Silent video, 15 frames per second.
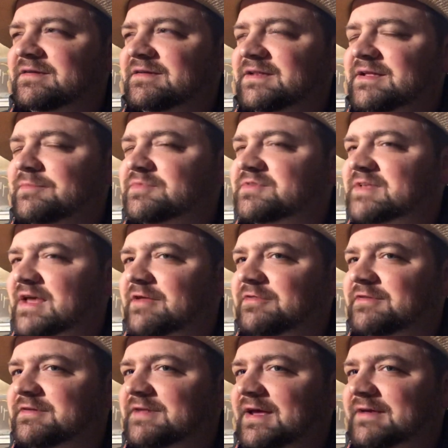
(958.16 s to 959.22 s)
Deep
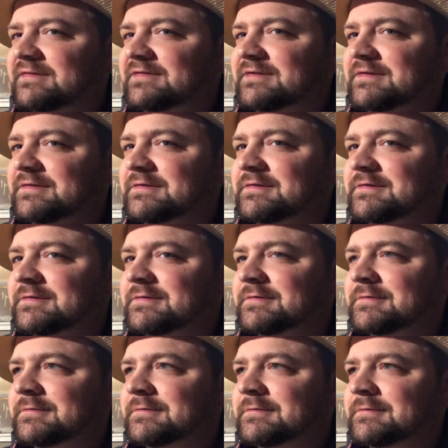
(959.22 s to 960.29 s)
South Texas,
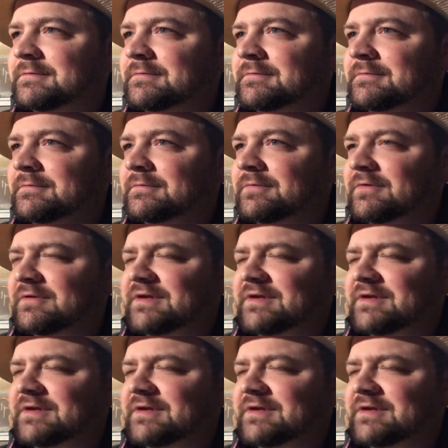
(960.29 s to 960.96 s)
or